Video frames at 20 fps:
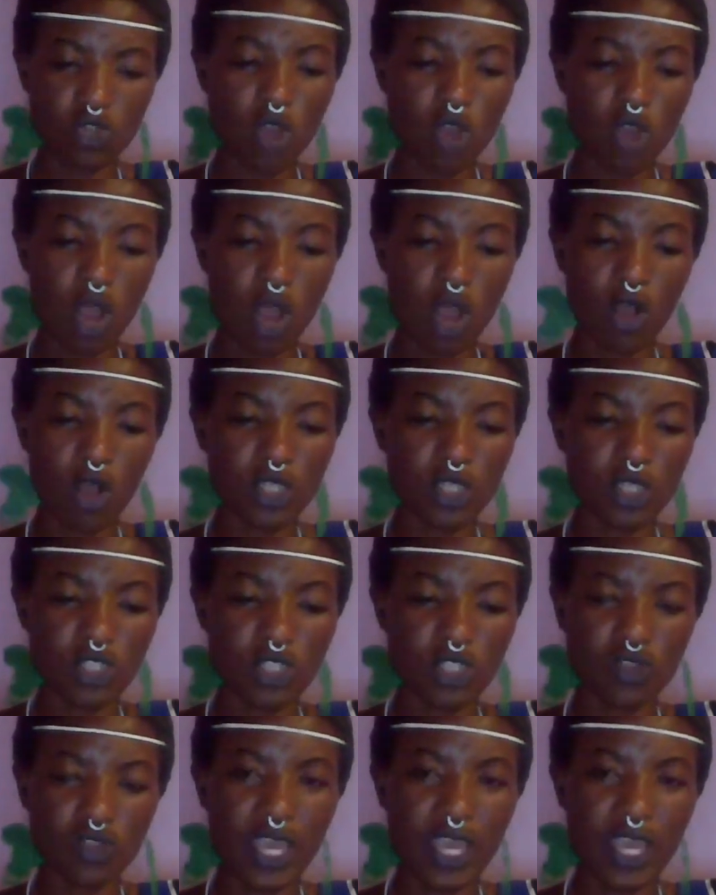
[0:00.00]

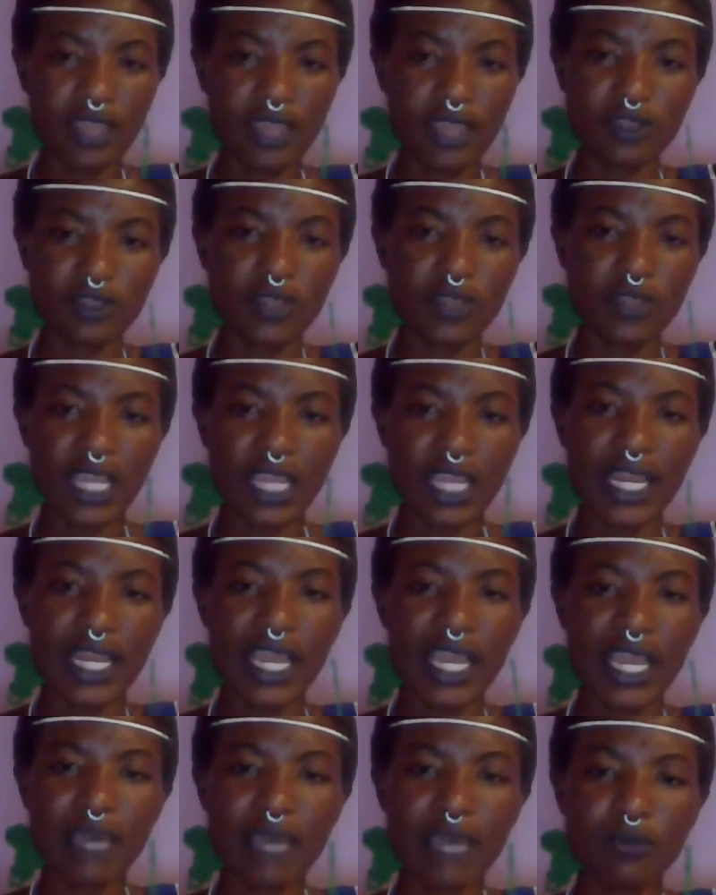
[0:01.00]
strong, strength. So their
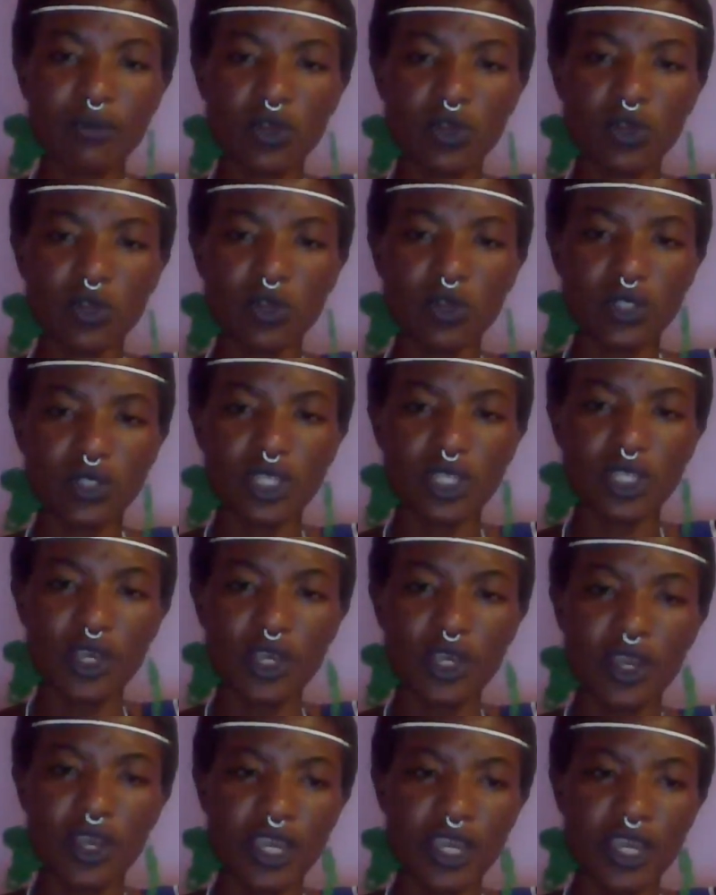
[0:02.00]
name could
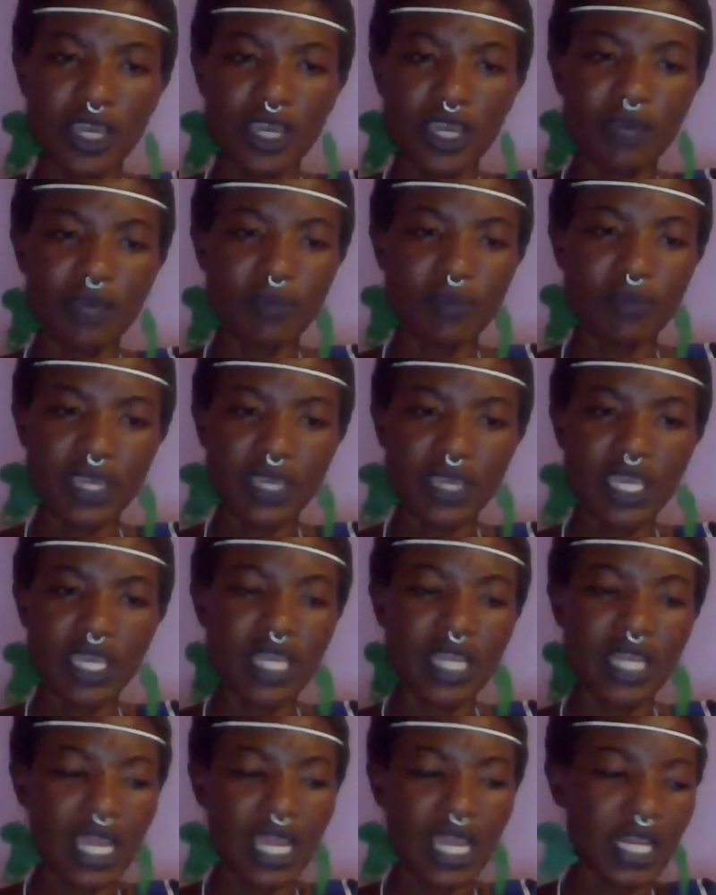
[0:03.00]

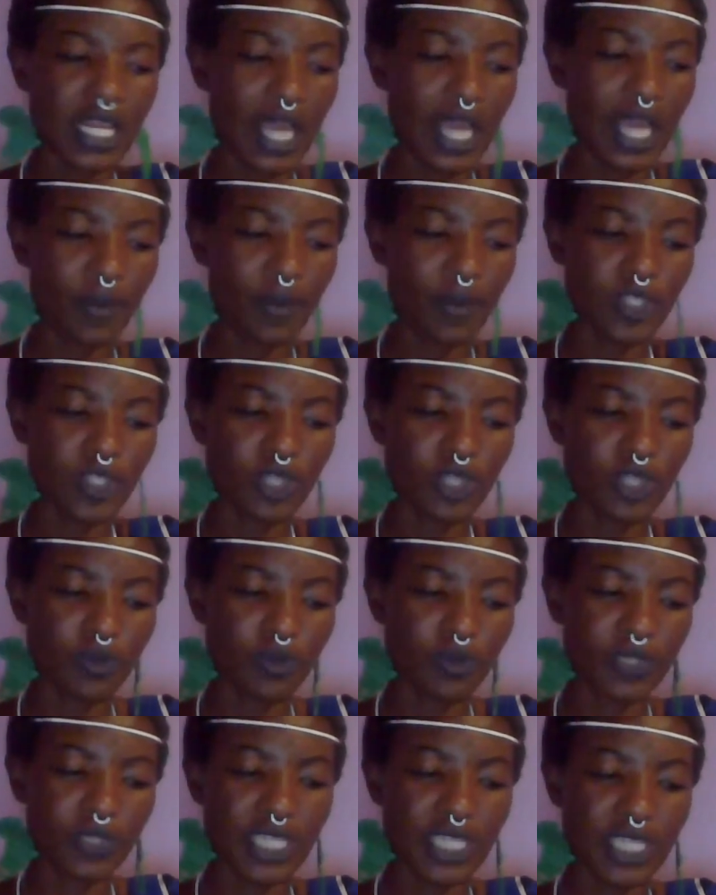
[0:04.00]
be in any language
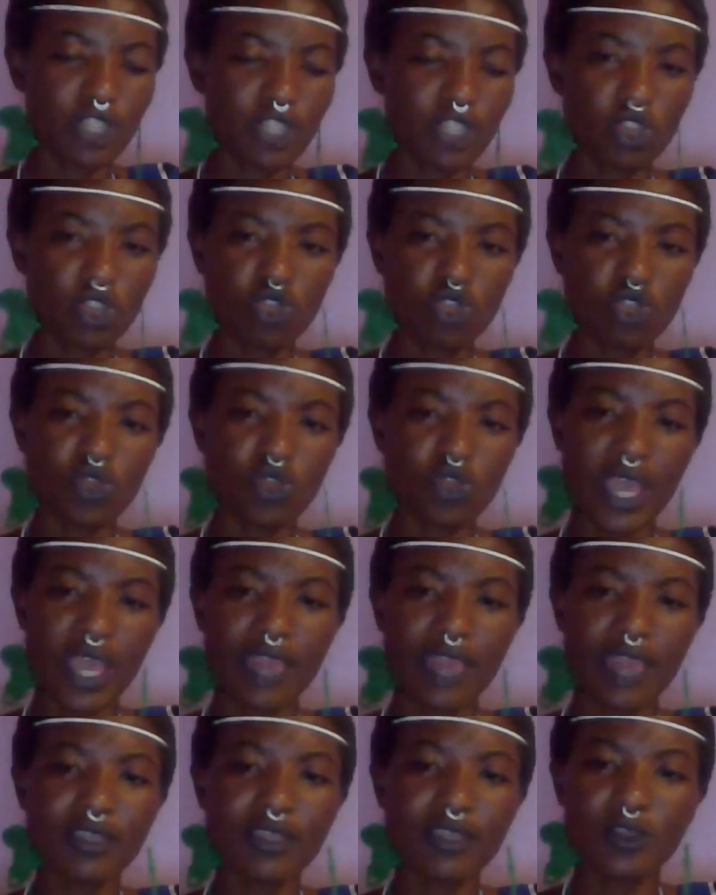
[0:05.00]
and represent
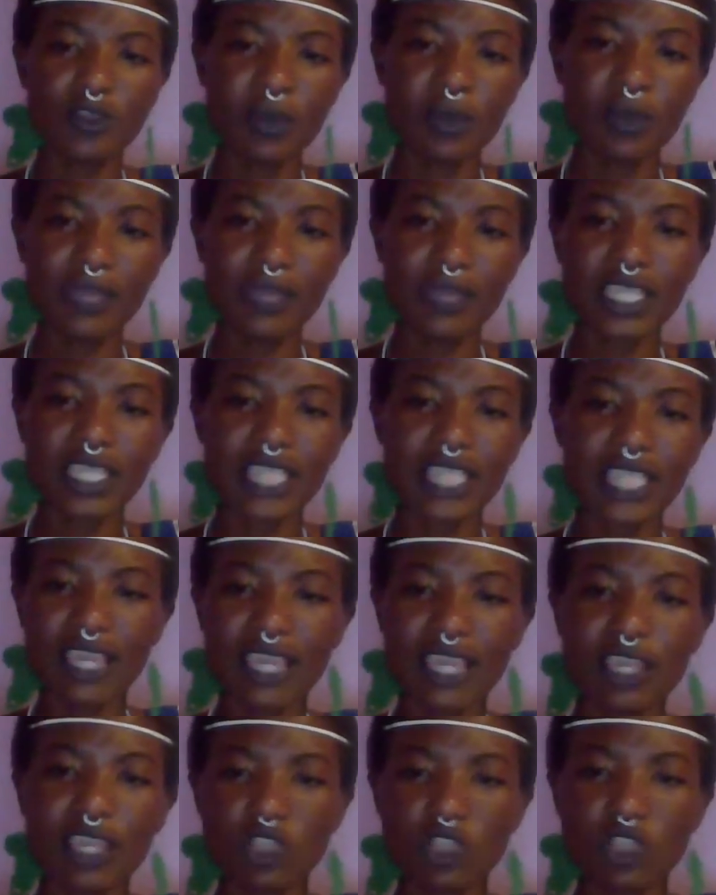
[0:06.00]
strength. So maybe they're
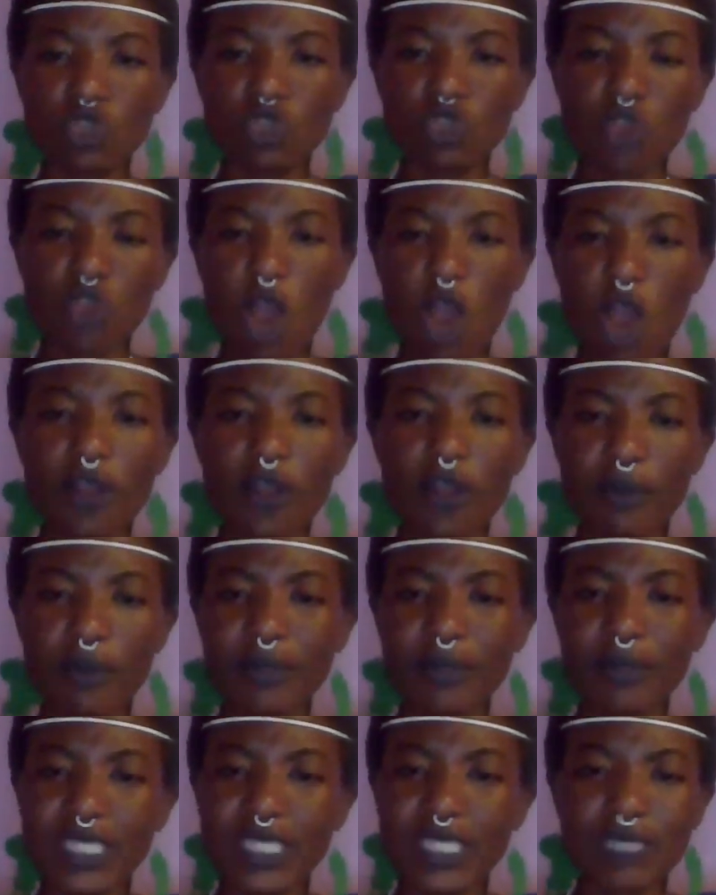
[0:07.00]
saying they're strong.
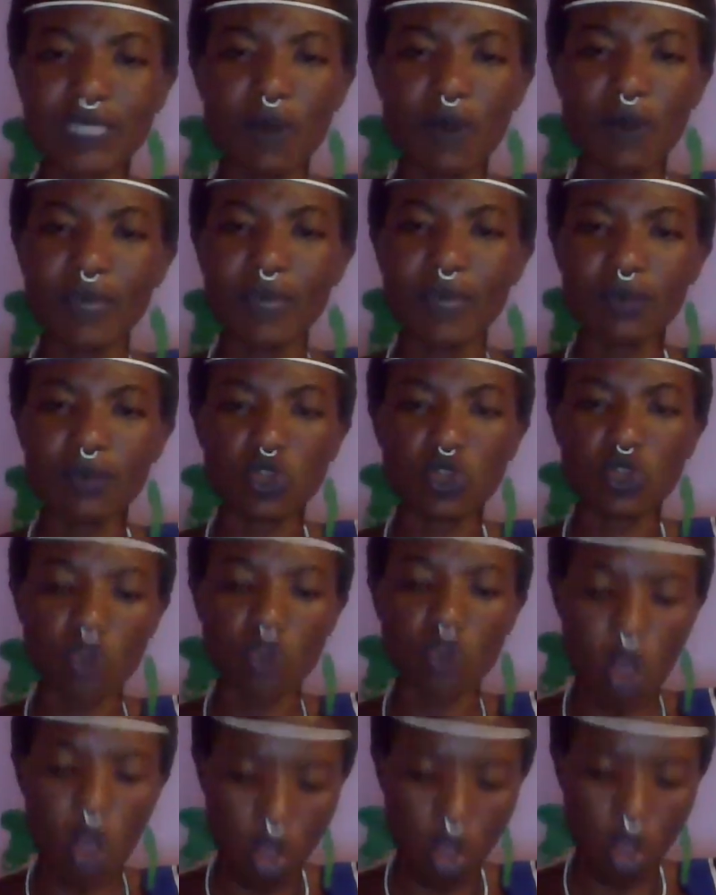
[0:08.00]
The baby says, "Mommy, I'm
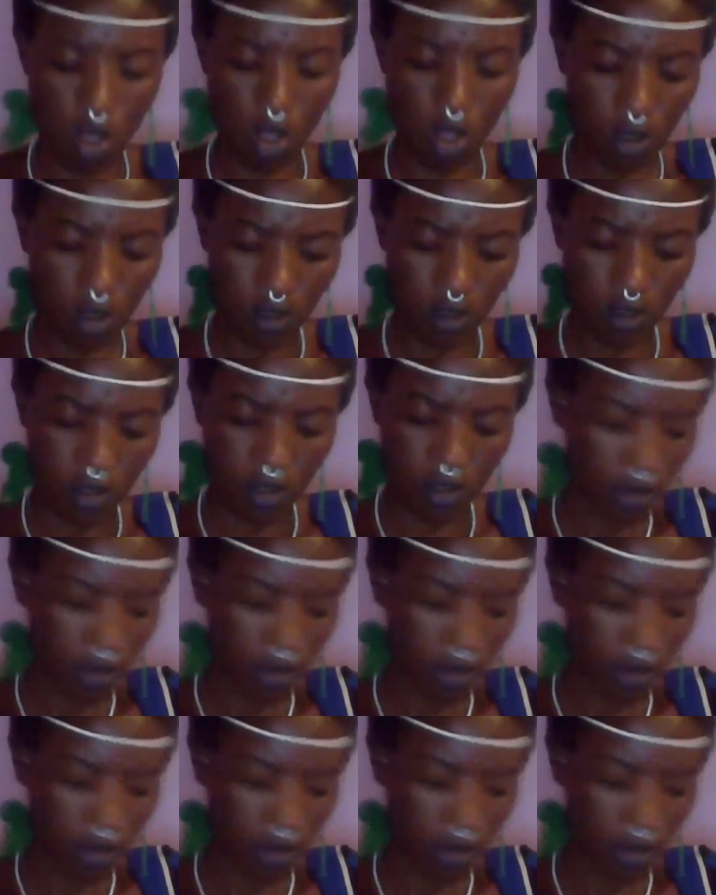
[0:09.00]
strong.